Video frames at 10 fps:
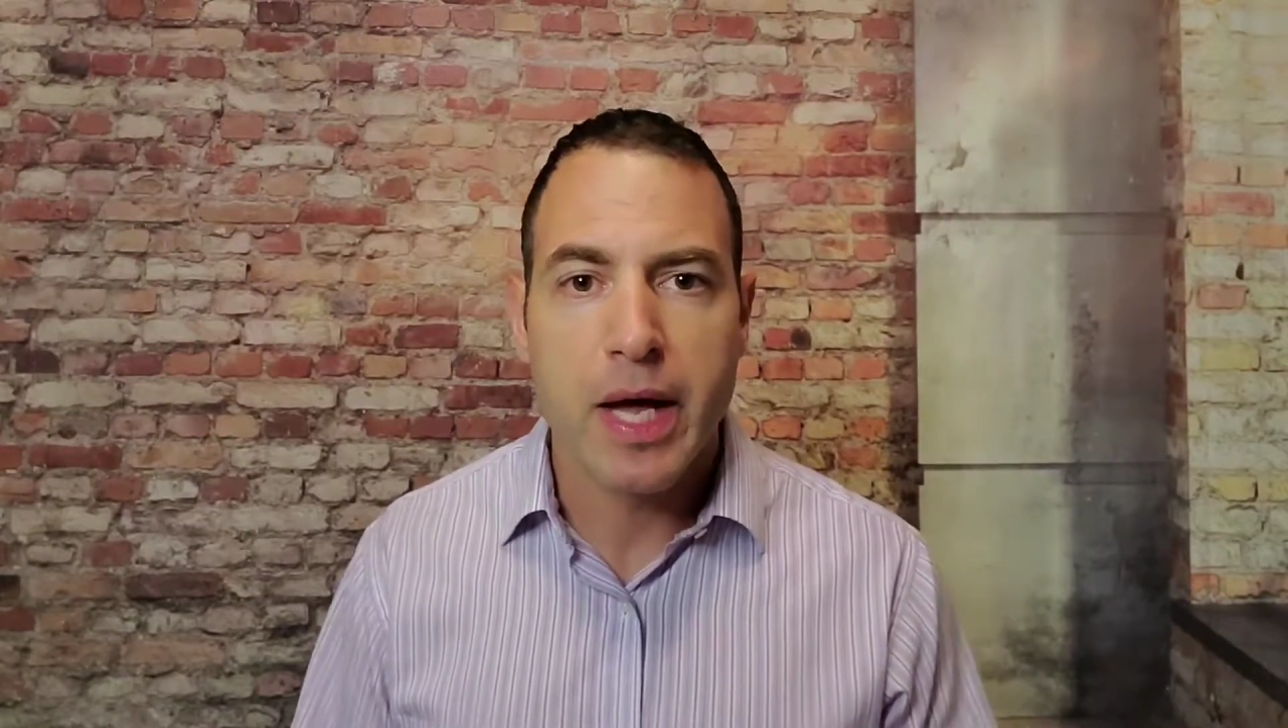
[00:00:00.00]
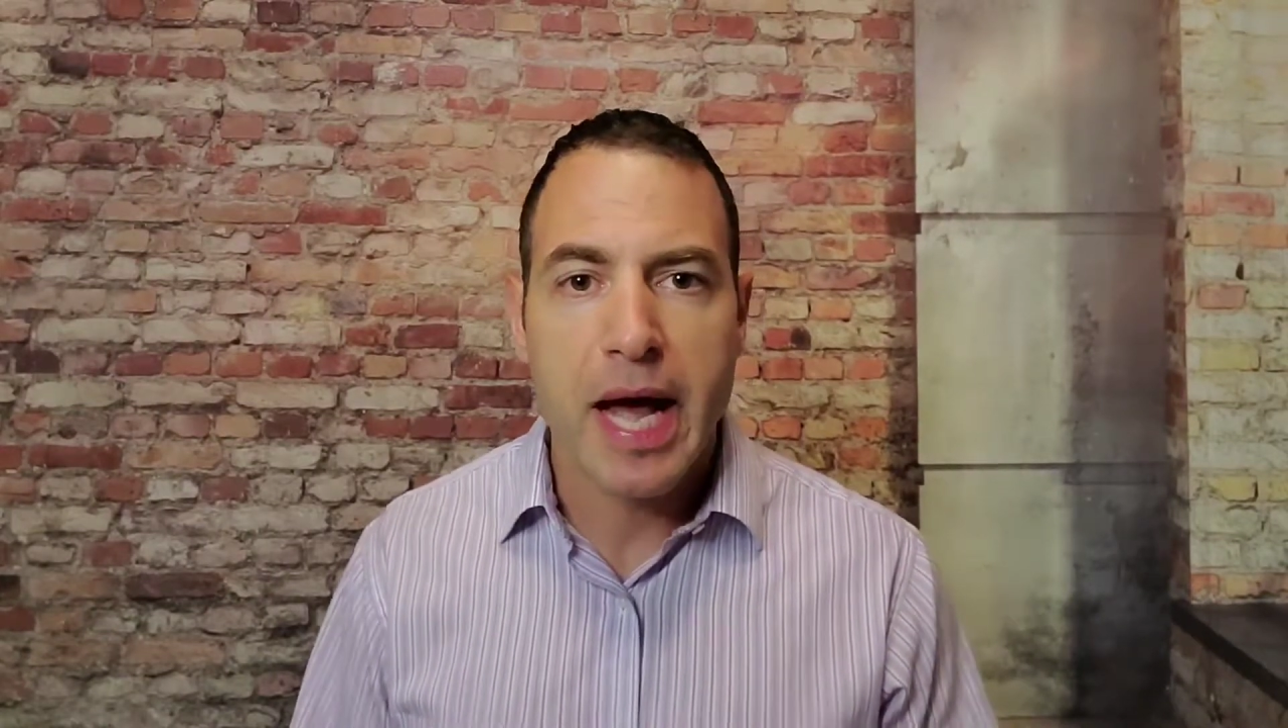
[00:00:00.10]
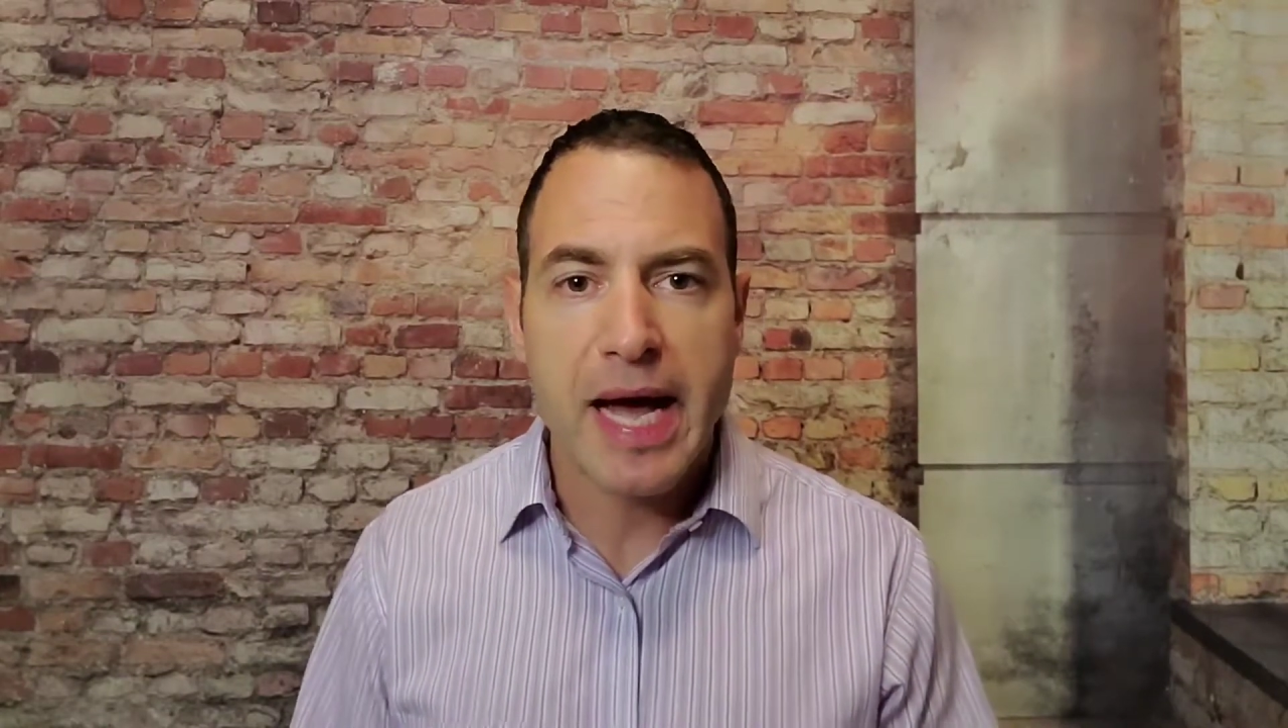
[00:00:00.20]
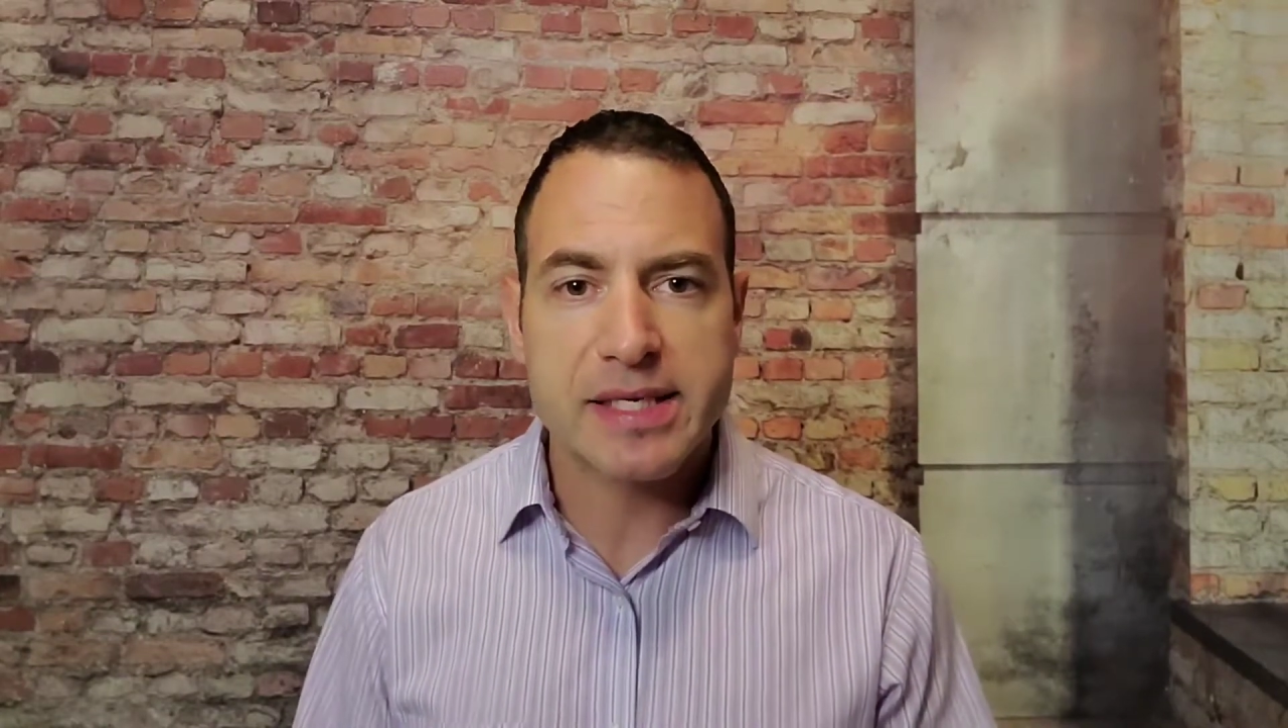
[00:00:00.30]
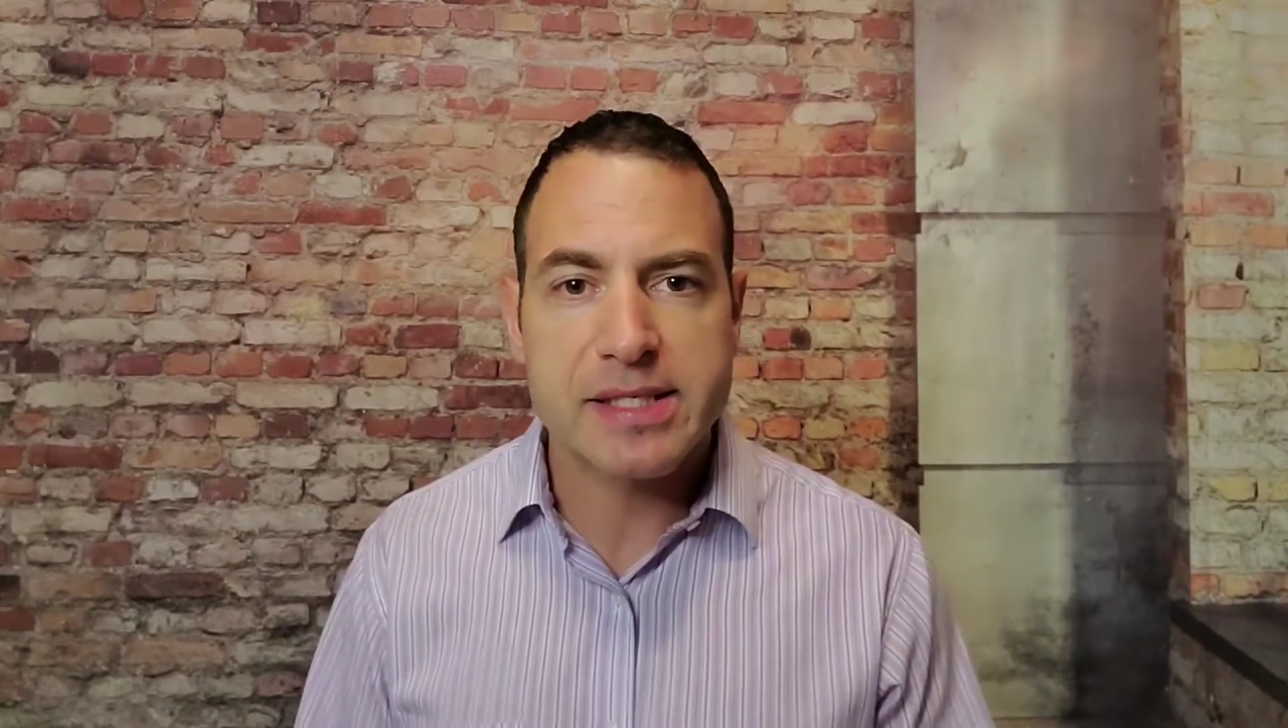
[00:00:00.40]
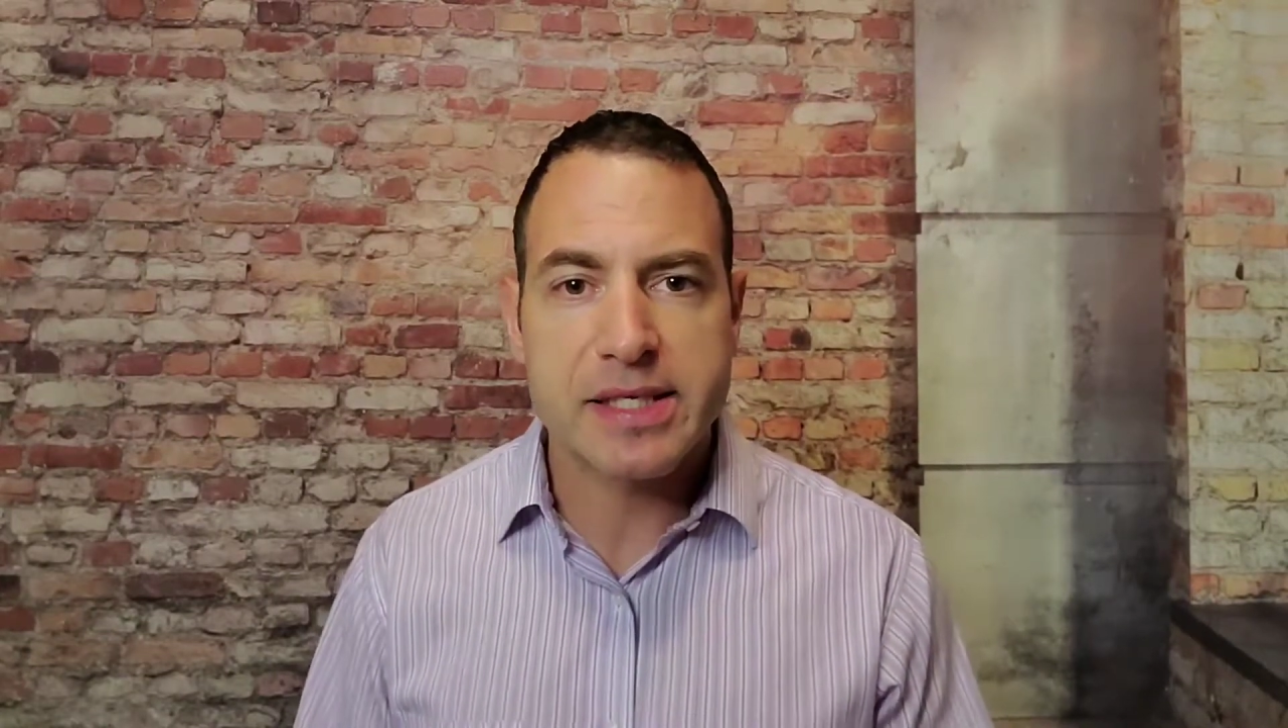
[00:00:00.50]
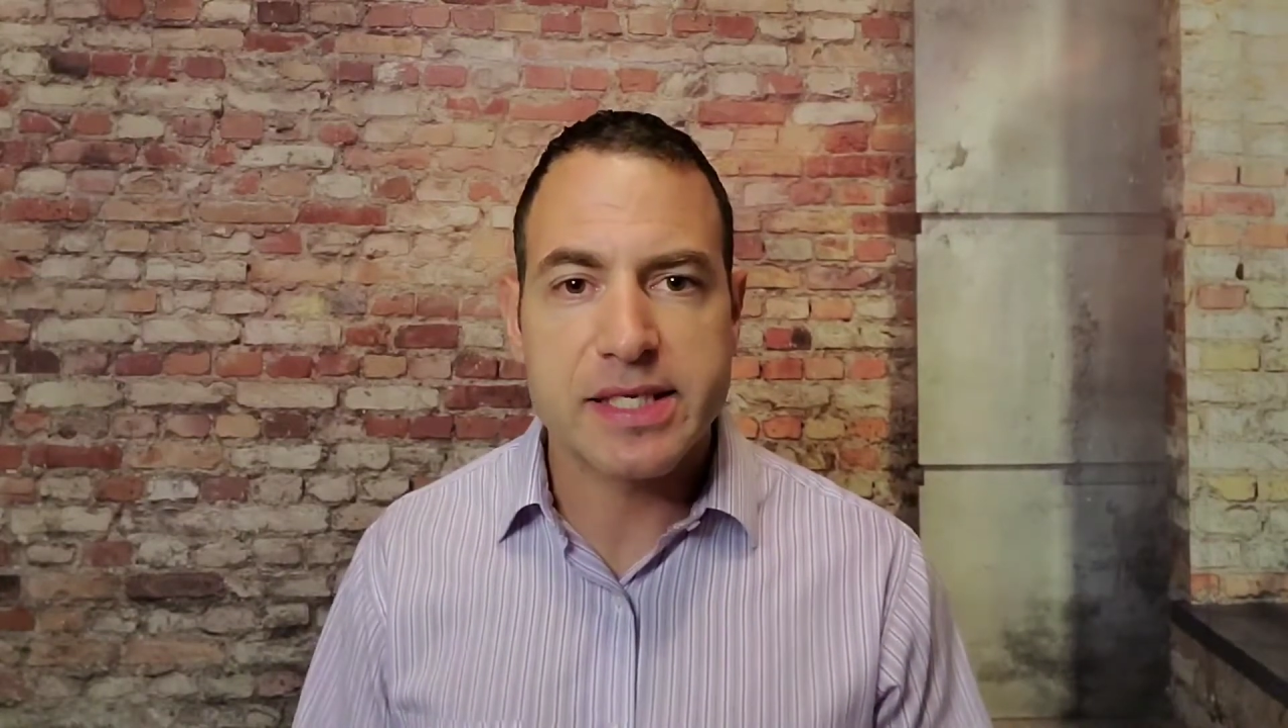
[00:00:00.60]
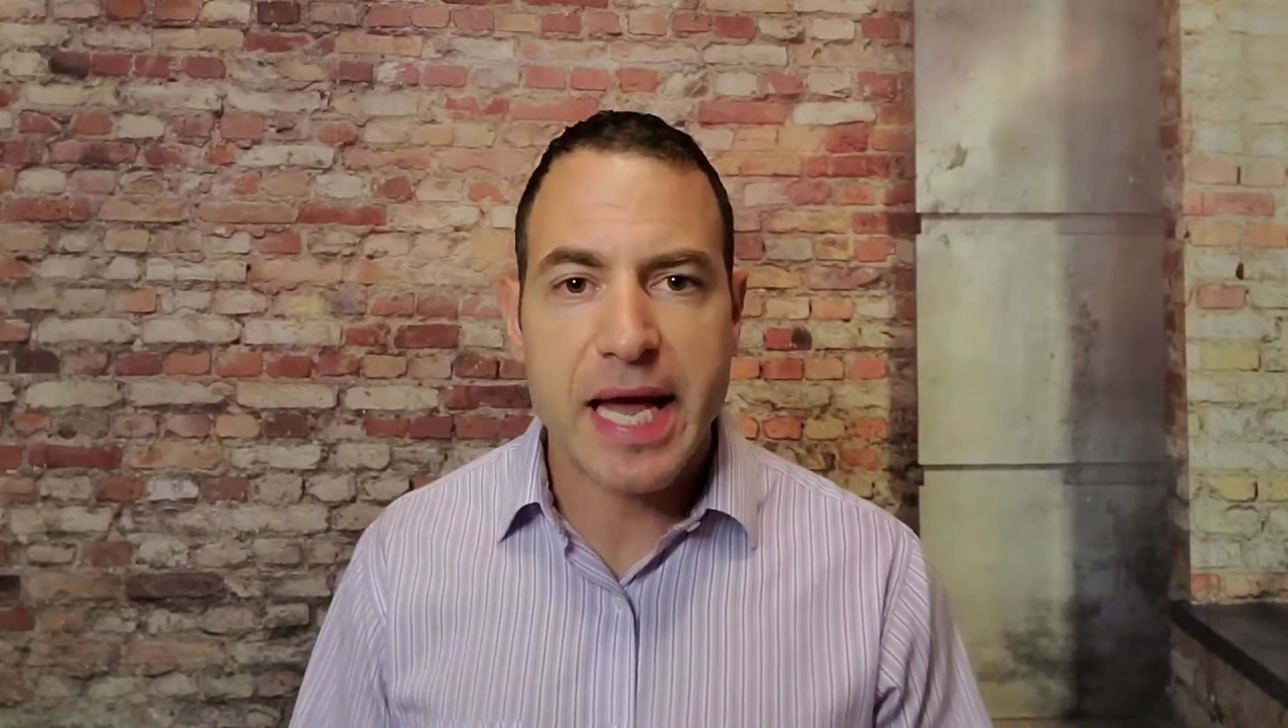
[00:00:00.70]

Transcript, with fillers: has this